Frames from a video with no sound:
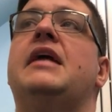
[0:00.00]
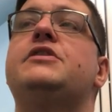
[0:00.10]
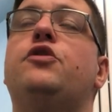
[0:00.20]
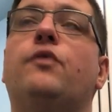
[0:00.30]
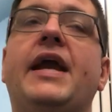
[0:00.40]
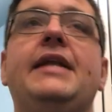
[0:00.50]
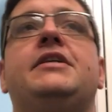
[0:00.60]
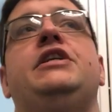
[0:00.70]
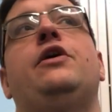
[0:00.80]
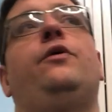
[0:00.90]
It's great
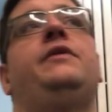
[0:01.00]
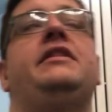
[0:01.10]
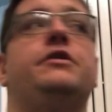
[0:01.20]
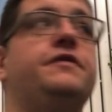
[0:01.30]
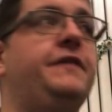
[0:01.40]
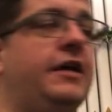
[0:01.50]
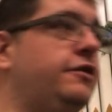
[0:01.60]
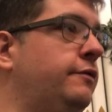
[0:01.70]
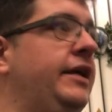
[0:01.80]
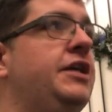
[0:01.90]
to know that there's
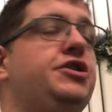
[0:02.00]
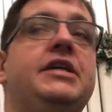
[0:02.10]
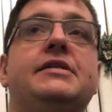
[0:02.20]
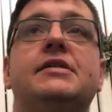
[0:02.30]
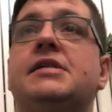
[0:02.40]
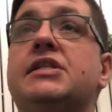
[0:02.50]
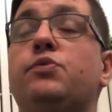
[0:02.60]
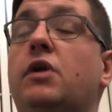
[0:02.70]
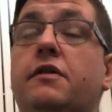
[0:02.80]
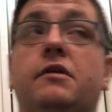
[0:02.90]
victory in Jesus. That's
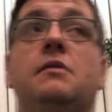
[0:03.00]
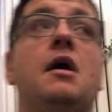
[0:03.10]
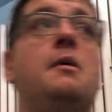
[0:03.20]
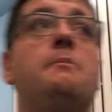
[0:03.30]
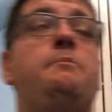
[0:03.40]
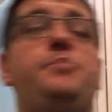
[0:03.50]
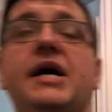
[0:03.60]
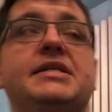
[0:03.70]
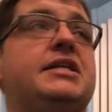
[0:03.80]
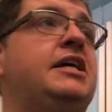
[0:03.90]
one of the
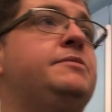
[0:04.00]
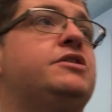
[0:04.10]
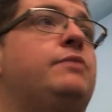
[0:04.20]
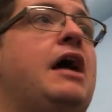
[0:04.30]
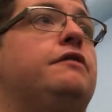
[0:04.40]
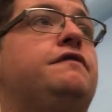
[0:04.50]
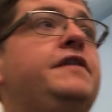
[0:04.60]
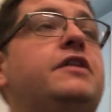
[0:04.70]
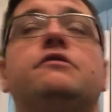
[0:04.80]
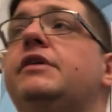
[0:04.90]
best hymns around,
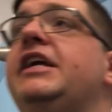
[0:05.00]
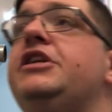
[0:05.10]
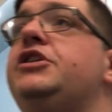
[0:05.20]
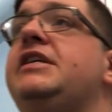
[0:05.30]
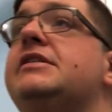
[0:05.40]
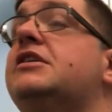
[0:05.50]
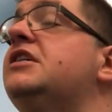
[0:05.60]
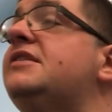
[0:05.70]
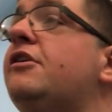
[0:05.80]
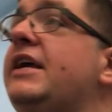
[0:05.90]
victory in Jesus,
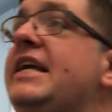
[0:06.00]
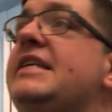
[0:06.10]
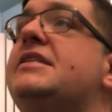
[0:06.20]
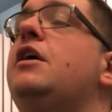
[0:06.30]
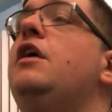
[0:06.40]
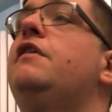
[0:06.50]
because there is